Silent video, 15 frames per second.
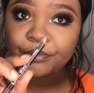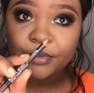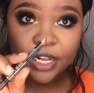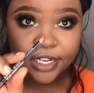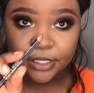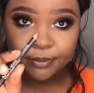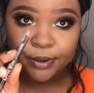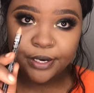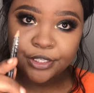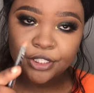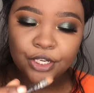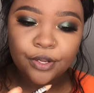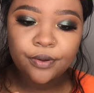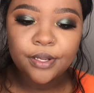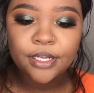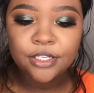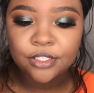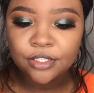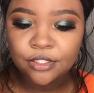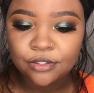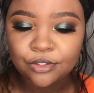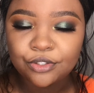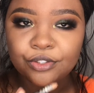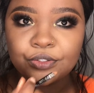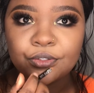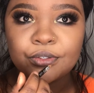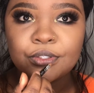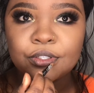Espresso as usual,